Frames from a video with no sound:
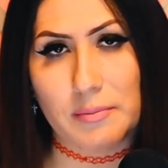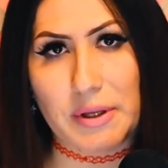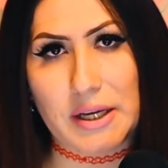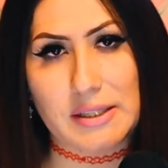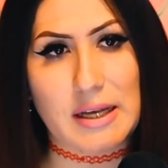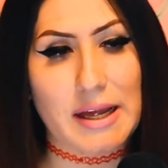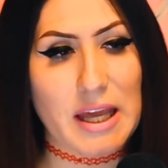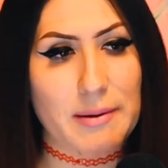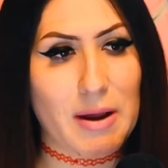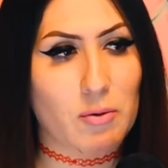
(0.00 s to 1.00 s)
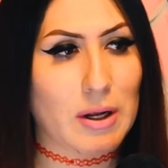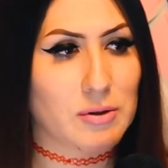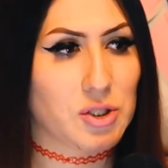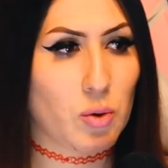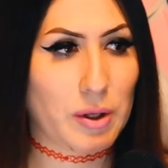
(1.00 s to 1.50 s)
because I came out when I
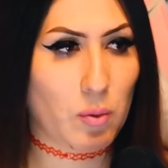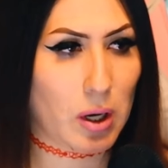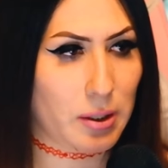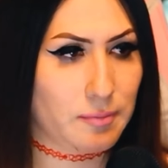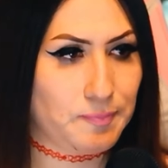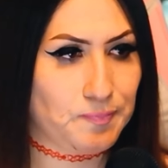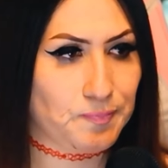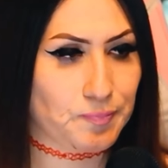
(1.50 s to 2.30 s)
was 21.